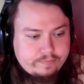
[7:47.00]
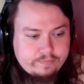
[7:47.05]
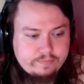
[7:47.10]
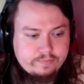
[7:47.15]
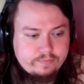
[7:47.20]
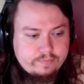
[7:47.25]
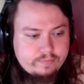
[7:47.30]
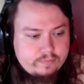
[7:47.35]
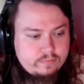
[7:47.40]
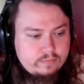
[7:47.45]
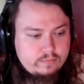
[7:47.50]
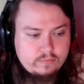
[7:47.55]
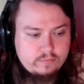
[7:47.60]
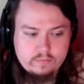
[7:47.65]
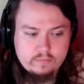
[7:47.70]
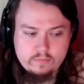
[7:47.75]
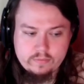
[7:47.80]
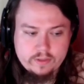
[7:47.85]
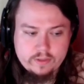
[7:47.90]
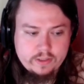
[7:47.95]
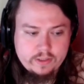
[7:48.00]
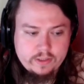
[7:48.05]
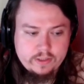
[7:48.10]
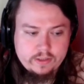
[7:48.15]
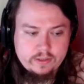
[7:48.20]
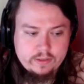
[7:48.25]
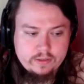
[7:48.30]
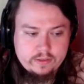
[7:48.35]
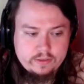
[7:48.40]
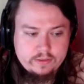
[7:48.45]

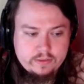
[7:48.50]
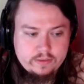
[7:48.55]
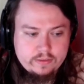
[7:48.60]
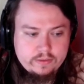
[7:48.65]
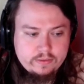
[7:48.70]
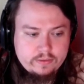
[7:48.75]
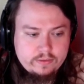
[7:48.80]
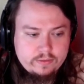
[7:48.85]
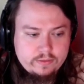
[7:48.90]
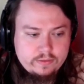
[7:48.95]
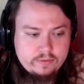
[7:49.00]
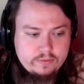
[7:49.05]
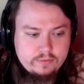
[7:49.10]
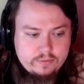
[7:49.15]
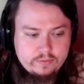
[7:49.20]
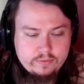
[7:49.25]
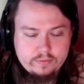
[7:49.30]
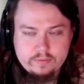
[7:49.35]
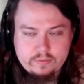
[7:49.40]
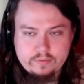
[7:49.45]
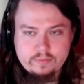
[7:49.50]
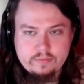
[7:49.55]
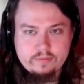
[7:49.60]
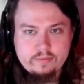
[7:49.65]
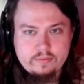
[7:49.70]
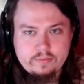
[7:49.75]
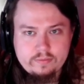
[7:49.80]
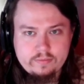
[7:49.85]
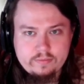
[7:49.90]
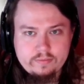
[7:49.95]

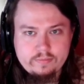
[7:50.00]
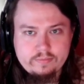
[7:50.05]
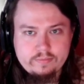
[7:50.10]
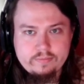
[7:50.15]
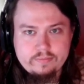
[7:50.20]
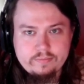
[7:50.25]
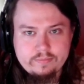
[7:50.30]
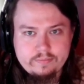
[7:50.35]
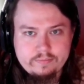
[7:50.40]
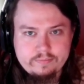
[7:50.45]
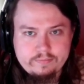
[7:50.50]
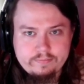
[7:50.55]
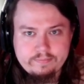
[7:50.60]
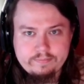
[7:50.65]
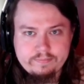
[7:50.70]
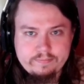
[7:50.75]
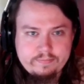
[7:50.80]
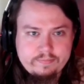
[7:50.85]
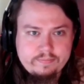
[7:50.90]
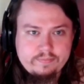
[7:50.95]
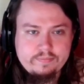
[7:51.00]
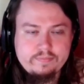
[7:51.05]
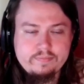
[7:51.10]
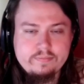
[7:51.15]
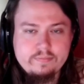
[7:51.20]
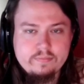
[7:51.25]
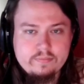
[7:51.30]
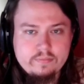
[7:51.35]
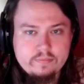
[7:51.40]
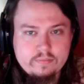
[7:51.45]

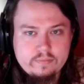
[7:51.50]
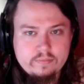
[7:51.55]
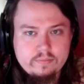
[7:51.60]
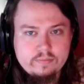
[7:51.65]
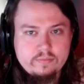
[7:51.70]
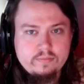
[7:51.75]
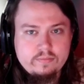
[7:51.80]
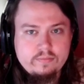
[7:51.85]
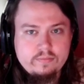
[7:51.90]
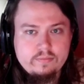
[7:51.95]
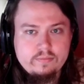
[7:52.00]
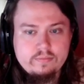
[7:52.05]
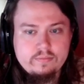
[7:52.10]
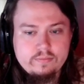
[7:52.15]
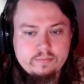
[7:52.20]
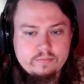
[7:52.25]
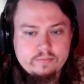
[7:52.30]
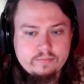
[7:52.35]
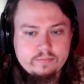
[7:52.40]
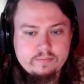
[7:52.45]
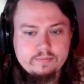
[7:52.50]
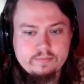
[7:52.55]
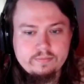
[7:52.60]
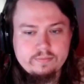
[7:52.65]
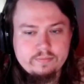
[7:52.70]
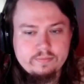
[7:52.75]
This person isn't speaking.